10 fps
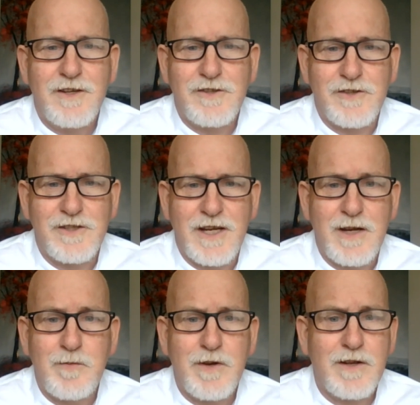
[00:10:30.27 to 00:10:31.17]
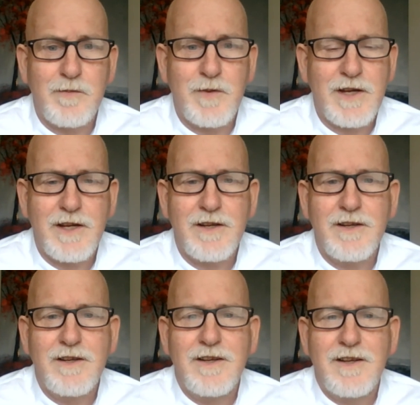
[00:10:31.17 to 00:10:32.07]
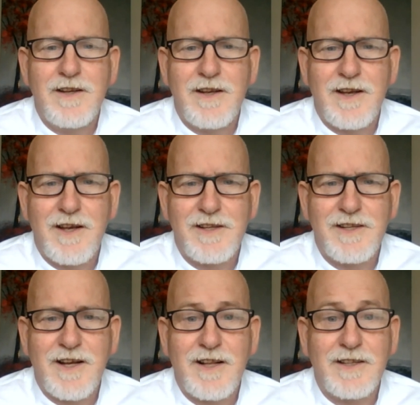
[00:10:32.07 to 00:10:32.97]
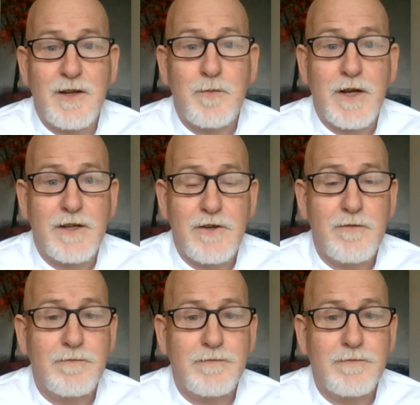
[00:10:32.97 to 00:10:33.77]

just email me and I'll get back to you.